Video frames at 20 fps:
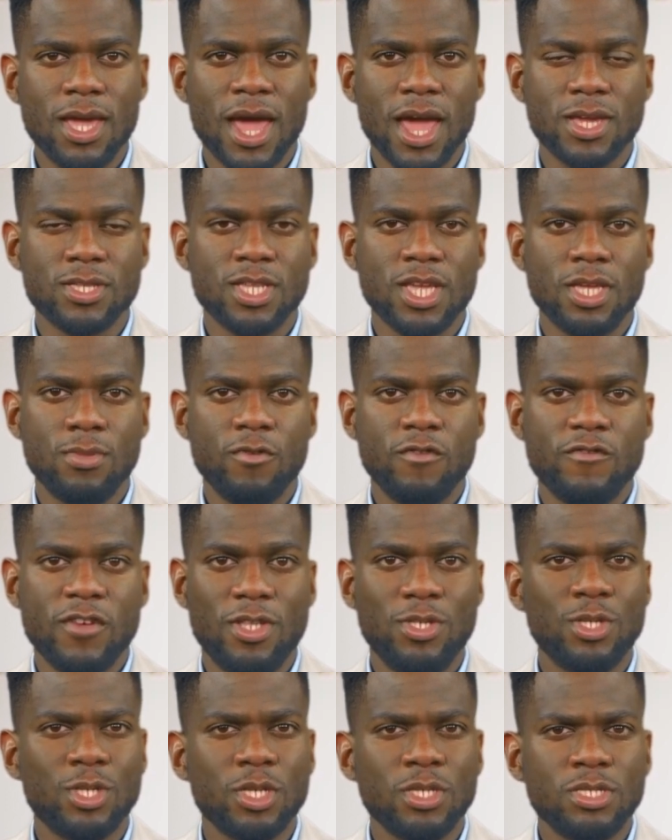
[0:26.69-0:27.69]
and Kima
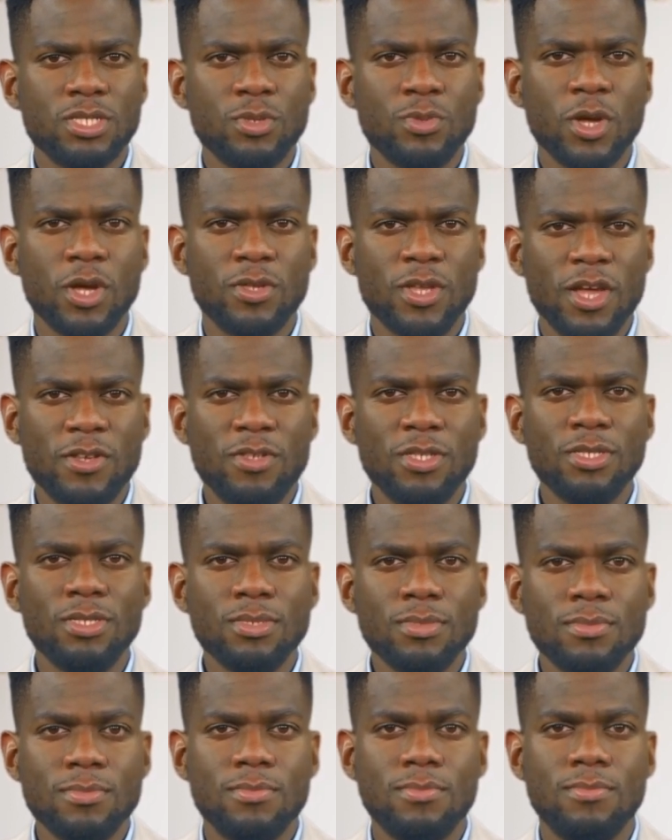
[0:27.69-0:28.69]
Ventures, among others.